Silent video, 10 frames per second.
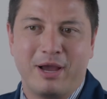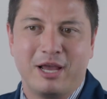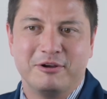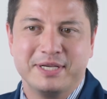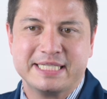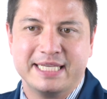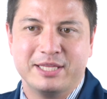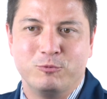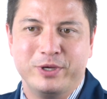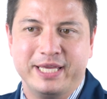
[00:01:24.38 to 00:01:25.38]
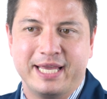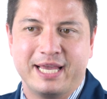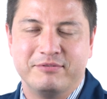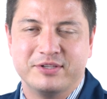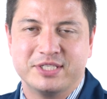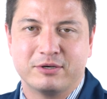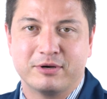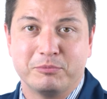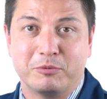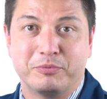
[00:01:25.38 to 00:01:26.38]
always say that we have this
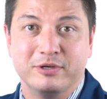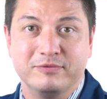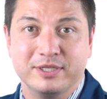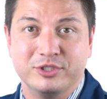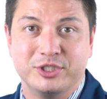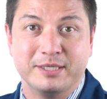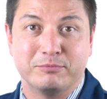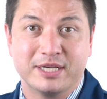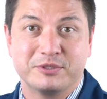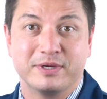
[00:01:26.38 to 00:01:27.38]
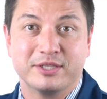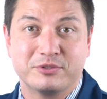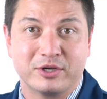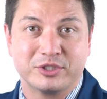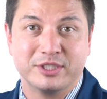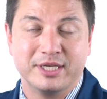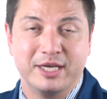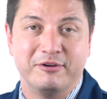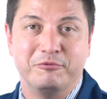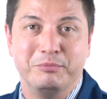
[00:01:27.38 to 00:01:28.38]
incredible privilege in breast reconstruction
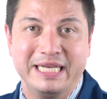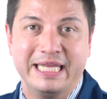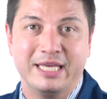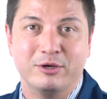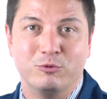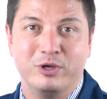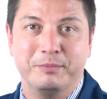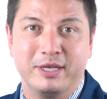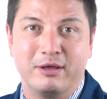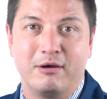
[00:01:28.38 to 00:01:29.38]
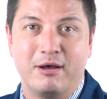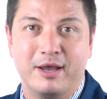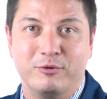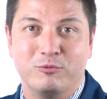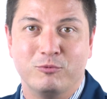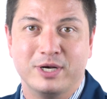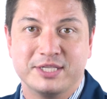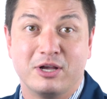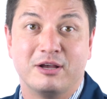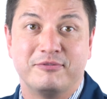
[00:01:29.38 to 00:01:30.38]
of meeting women on what
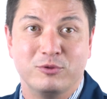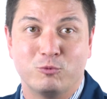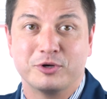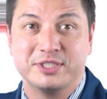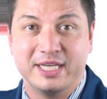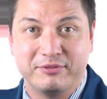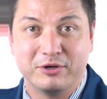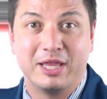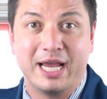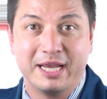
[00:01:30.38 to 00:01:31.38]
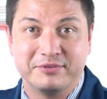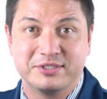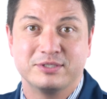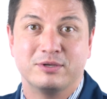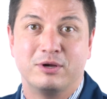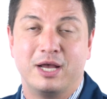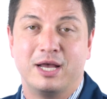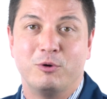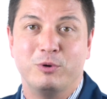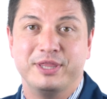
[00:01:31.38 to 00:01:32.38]
is often the worst day of their lives,
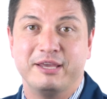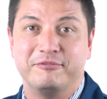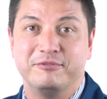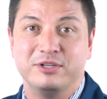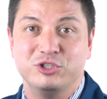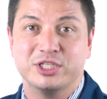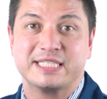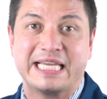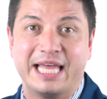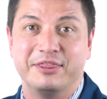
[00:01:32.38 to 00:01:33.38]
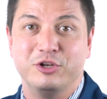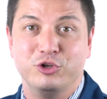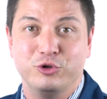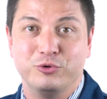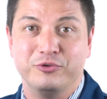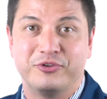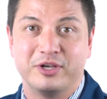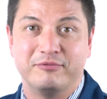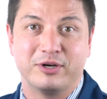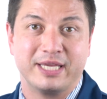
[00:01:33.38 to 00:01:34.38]
when they've just gotten the news
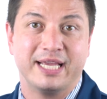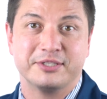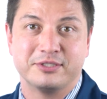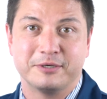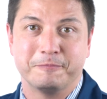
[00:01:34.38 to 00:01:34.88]
of their cancer.